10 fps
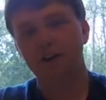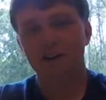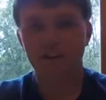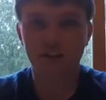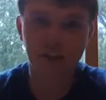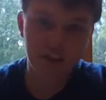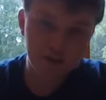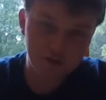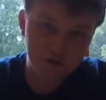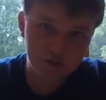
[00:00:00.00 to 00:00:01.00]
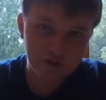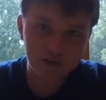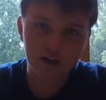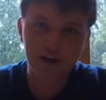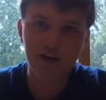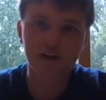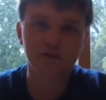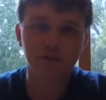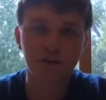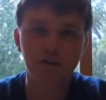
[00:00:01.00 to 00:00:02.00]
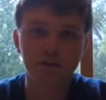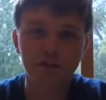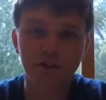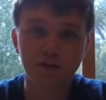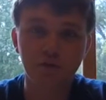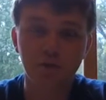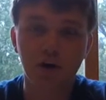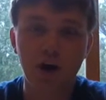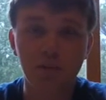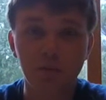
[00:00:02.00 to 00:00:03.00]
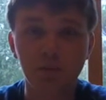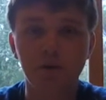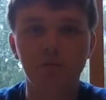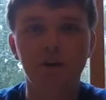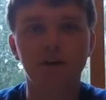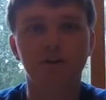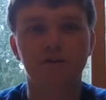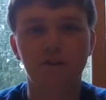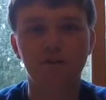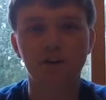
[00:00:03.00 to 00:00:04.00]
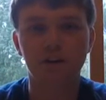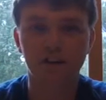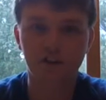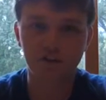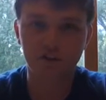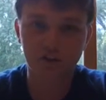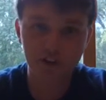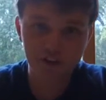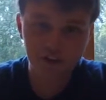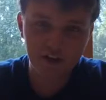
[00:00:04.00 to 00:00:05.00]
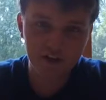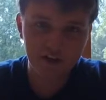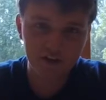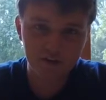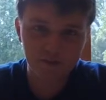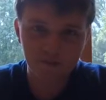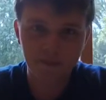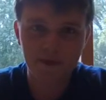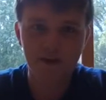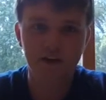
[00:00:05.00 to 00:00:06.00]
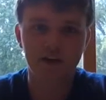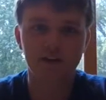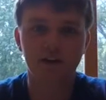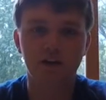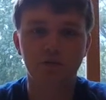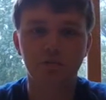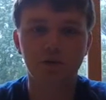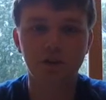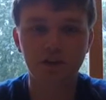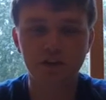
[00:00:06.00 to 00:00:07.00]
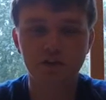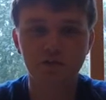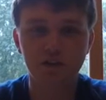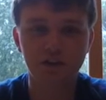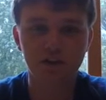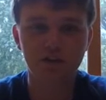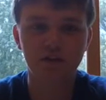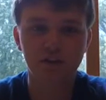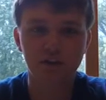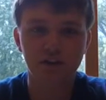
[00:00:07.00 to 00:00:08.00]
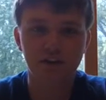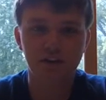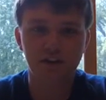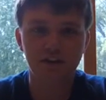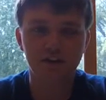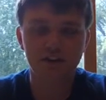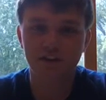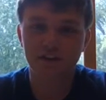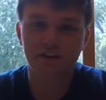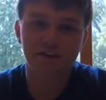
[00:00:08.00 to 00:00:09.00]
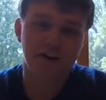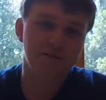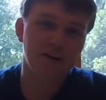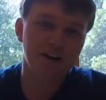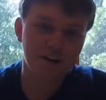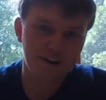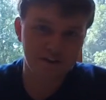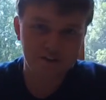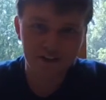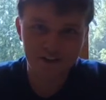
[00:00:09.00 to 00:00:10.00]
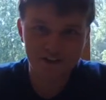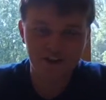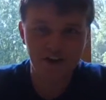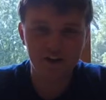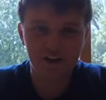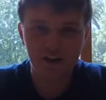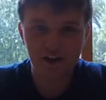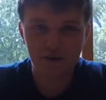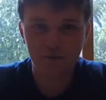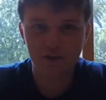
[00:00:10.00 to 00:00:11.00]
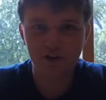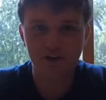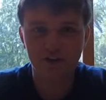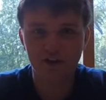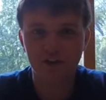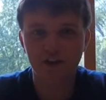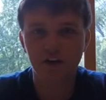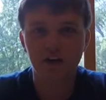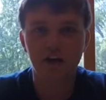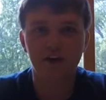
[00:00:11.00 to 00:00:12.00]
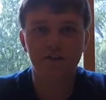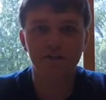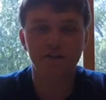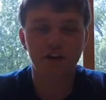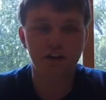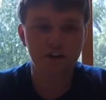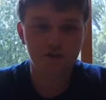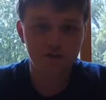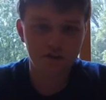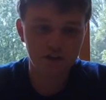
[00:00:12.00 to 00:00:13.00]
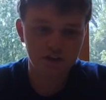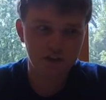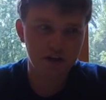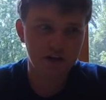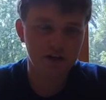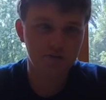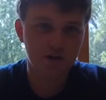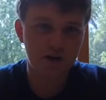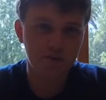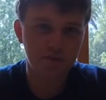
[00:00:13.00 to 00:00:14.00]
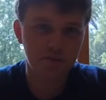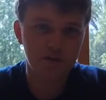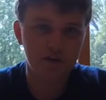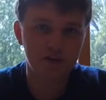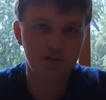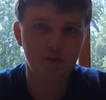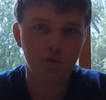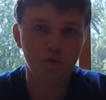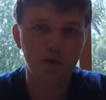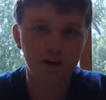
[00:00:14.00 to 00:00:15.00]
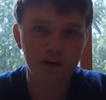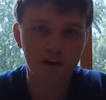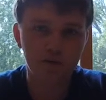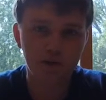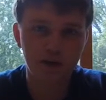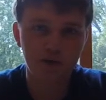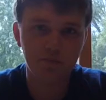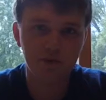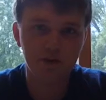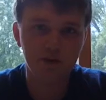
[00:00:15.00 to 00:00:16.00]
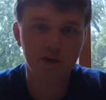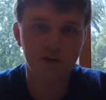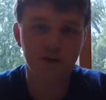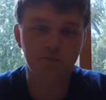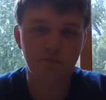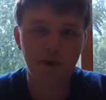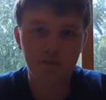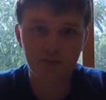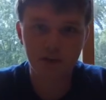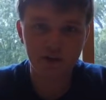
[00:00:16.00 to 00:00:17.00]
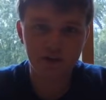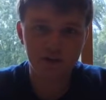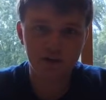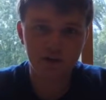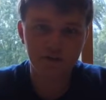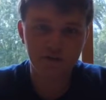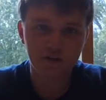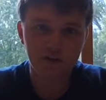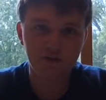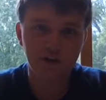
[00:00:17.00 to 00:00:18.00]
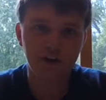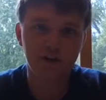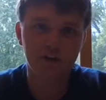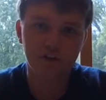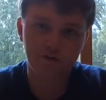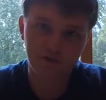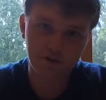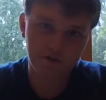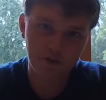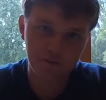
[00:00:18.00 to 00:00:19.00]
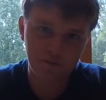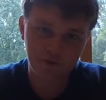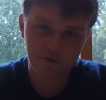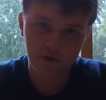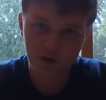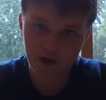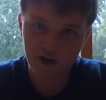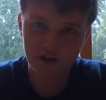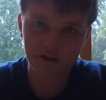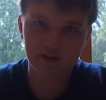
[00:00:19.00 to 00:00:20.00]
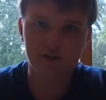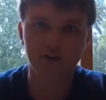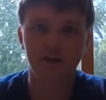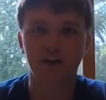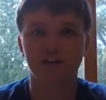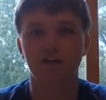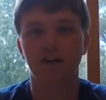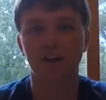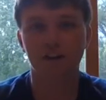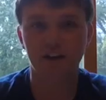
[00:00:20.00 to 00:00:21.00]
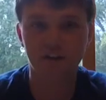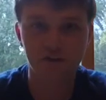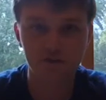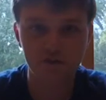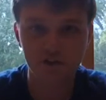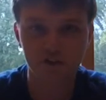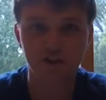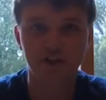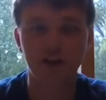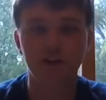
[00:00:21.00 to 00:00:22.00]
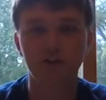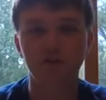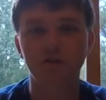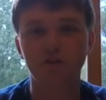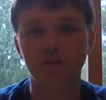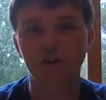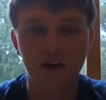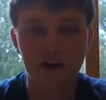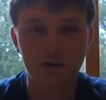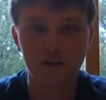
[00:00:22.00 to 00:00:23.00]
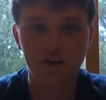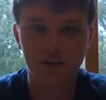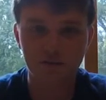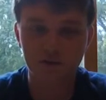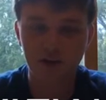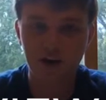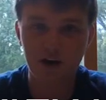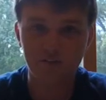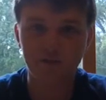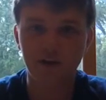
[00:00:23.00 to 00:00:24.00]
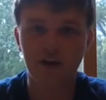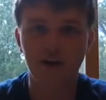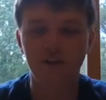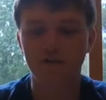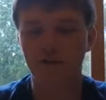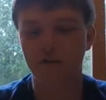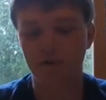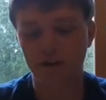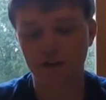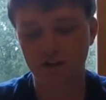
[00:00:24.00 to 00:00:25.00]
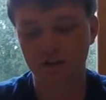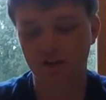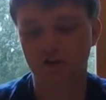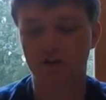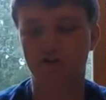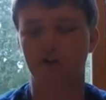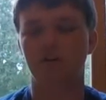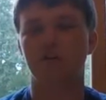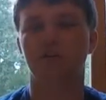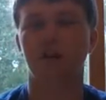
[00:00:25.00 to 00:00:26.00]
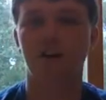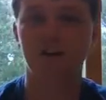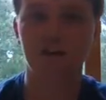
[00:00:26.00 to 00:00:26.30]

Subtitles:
stay tuned. The next video you see will probably be a review. I think you'll really like it. It's on a pretty sweet, you'll see. I'm not going to really tell you yet, but you'll see. If you stay tuned, in the next probably week it'll be up. There might be a different video review up before that. You guys will like that too. So stay tuned, comment and subscribe, any of your opinions. So thank you